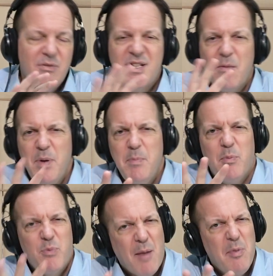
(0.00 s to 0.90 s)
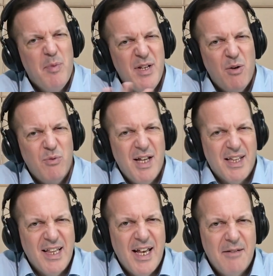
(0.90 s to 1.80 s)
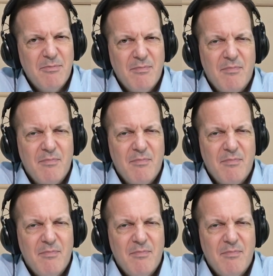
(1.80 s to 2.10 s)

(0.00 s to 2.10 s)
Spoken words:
some people probably don't like that.